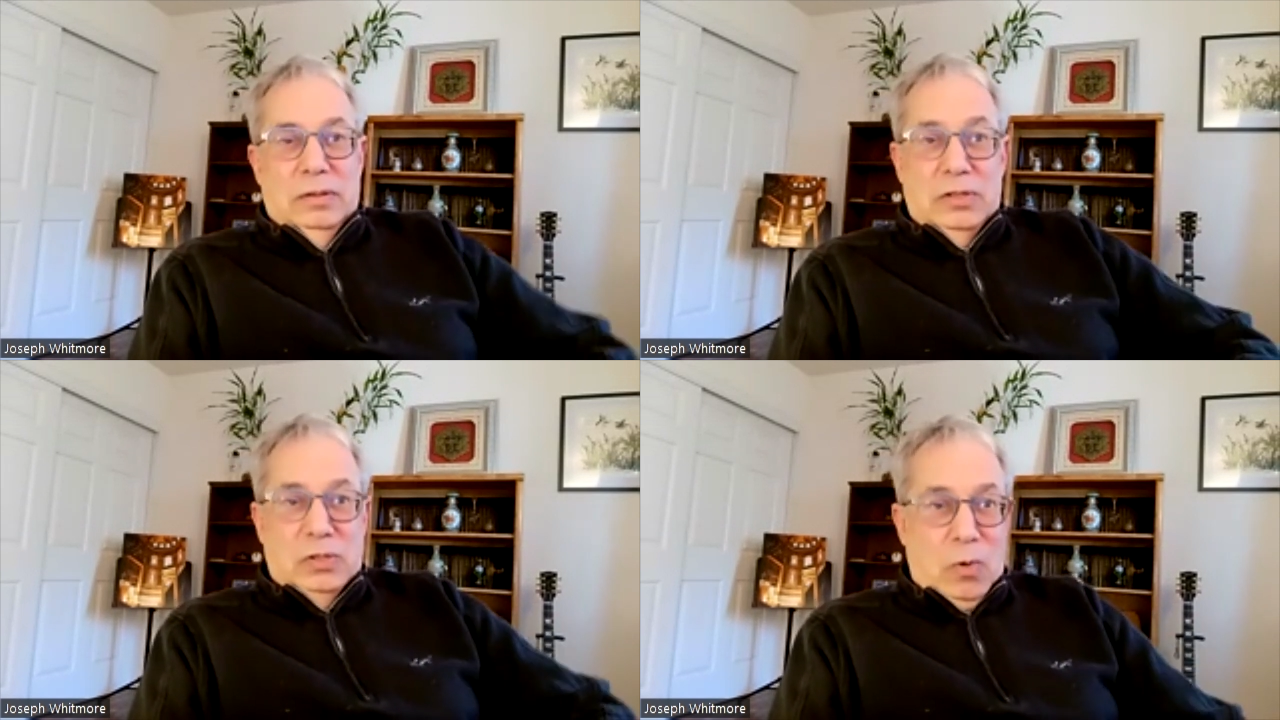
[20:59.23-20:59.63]

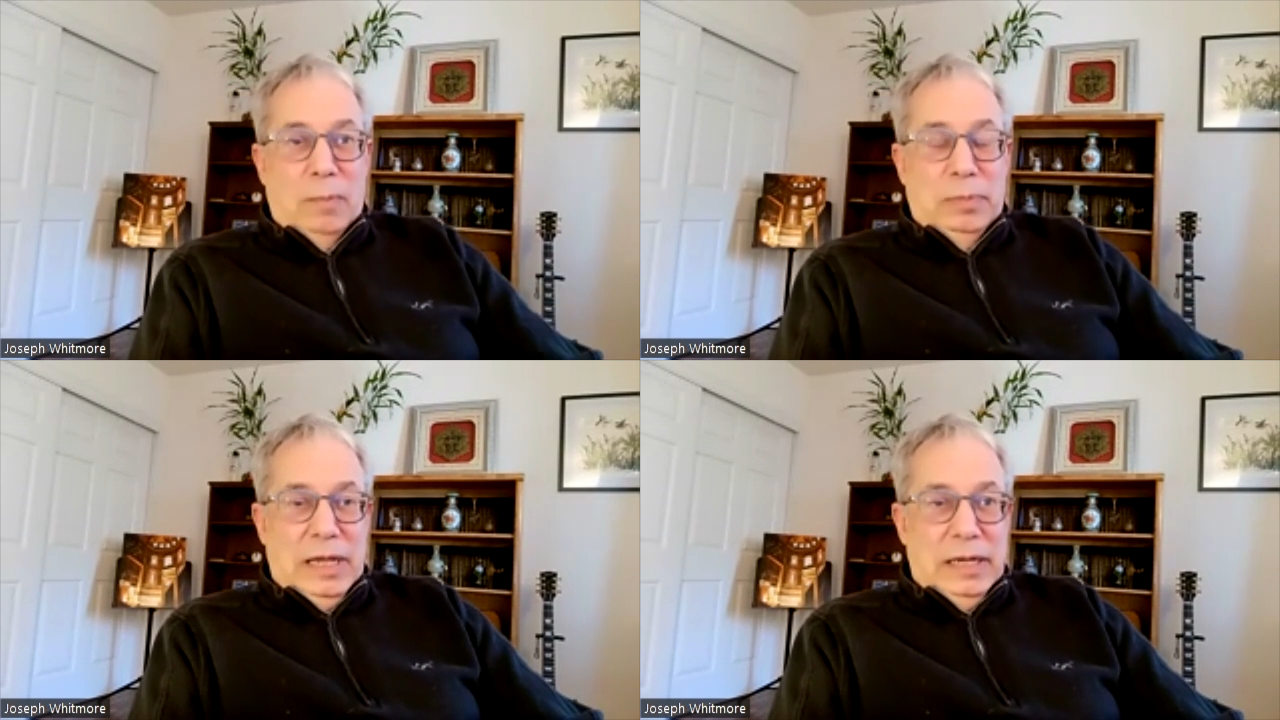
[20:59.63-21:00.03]
the
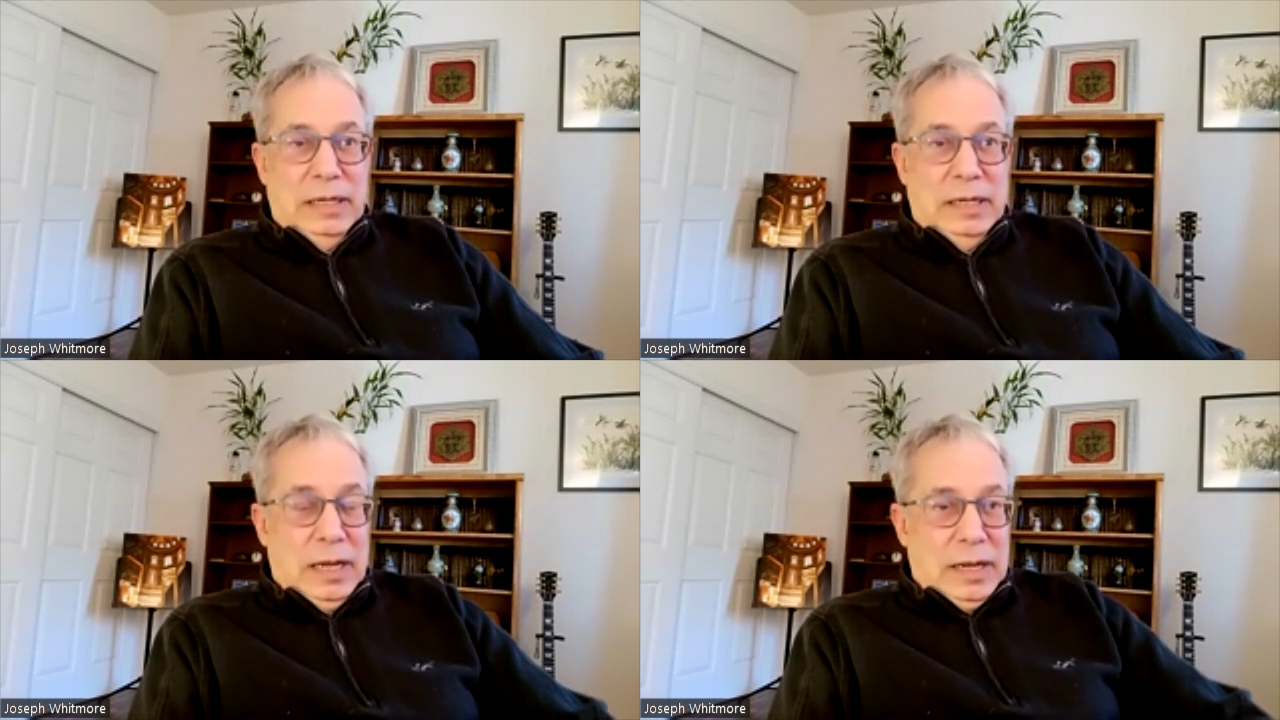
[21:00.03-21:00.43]
swamp
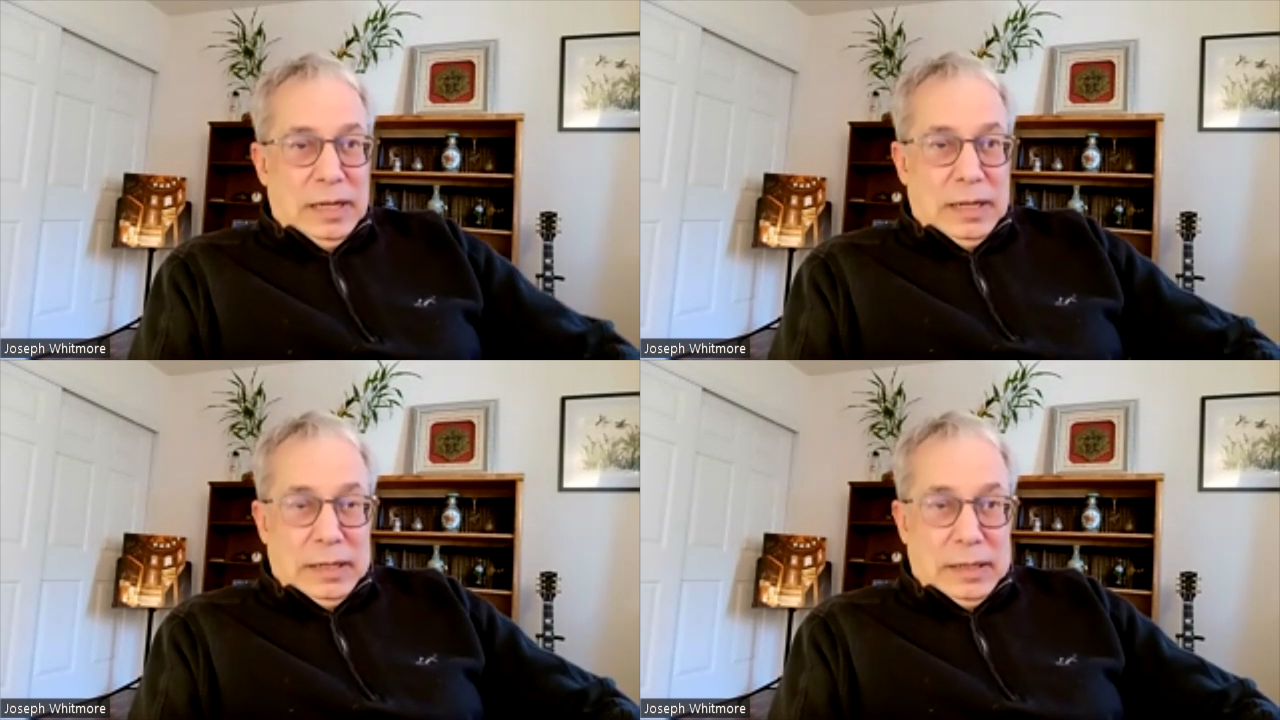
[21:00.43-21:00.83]
lady
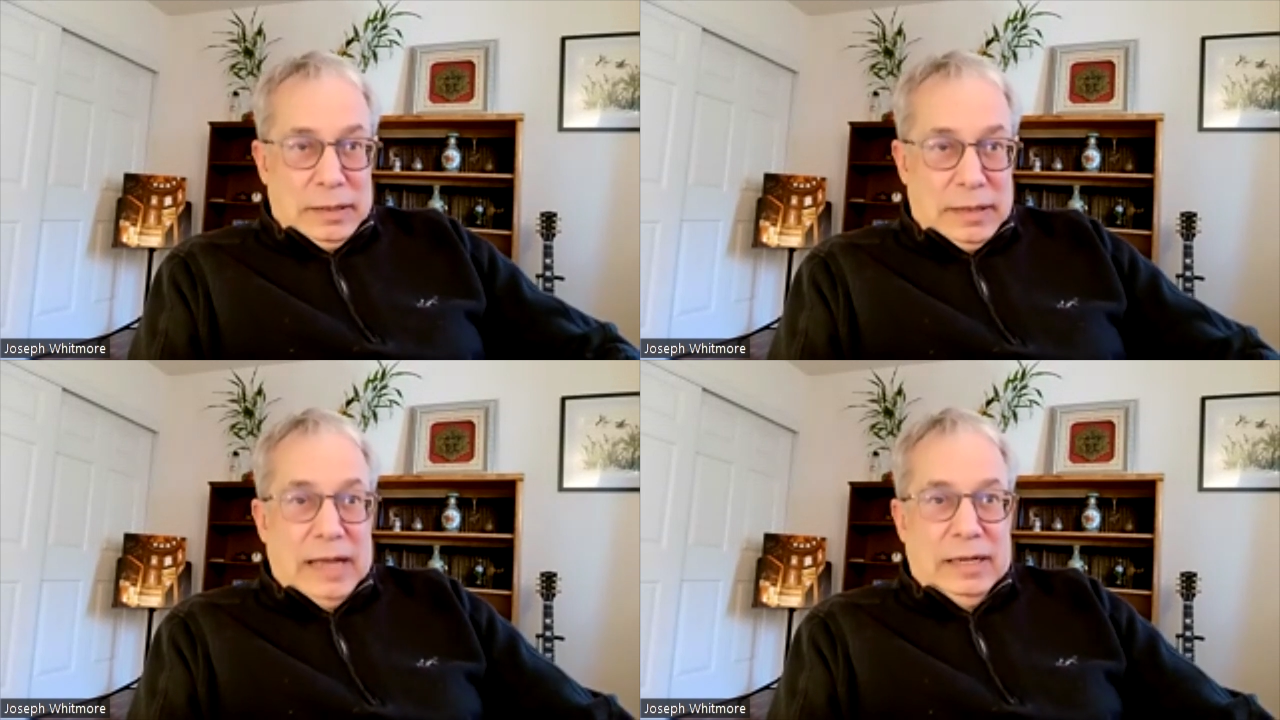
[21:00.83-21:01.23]

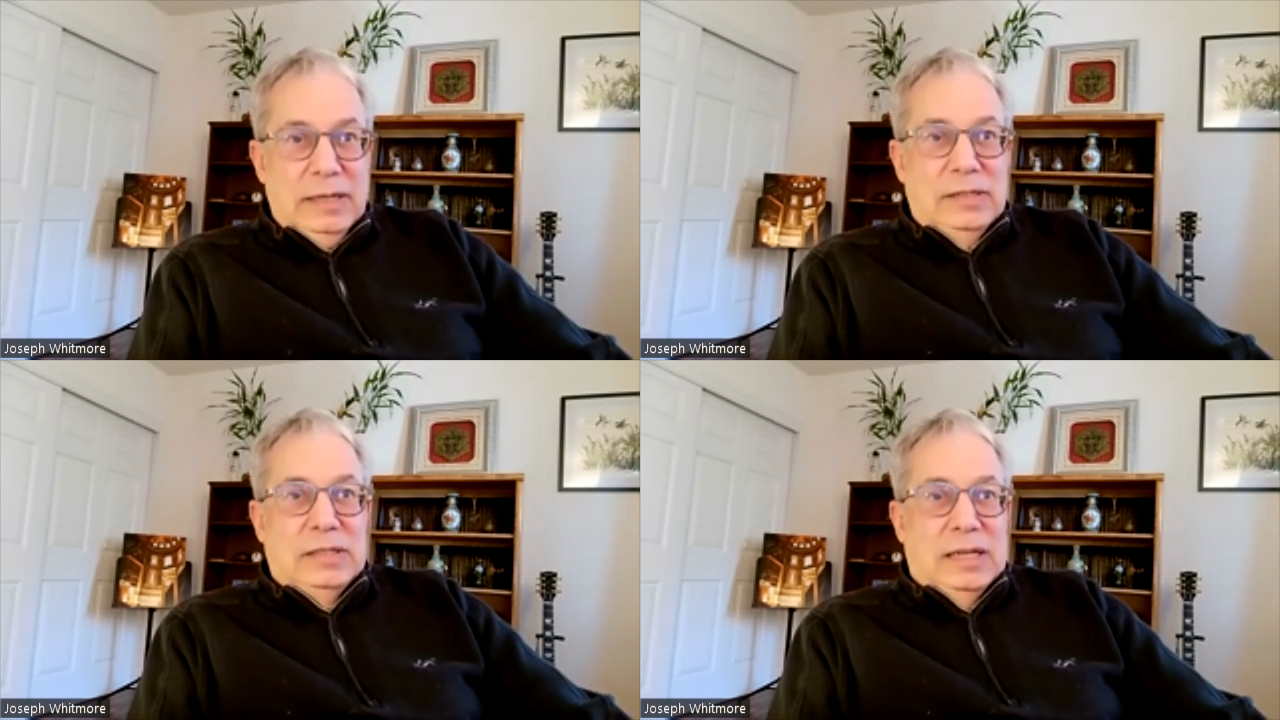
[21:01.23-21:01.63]
that
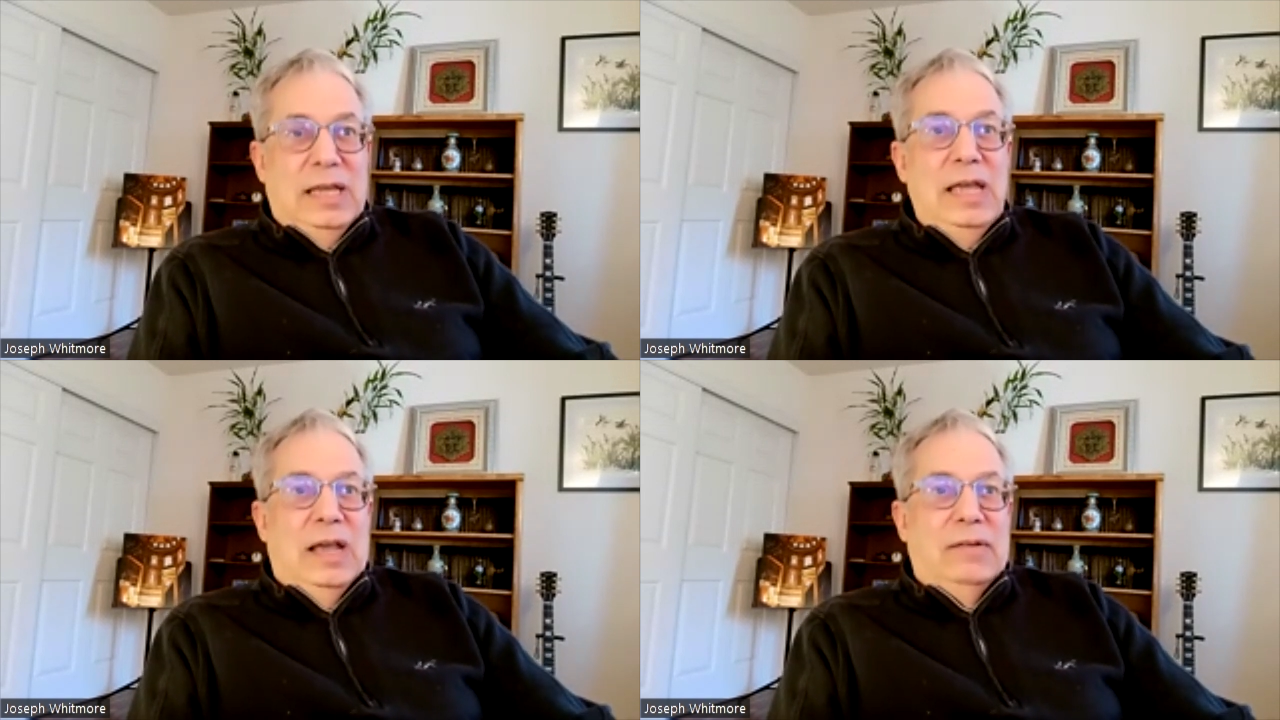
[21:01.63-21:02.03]
he's the
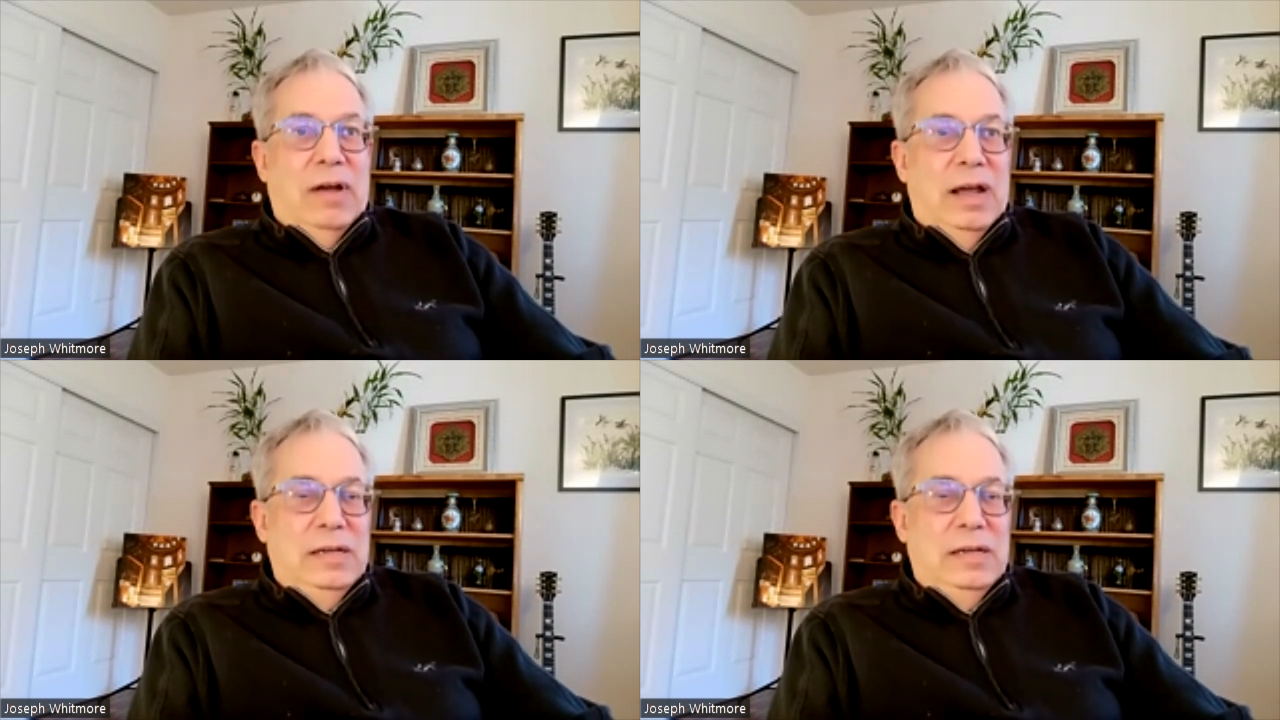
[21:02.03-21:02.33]
king, right?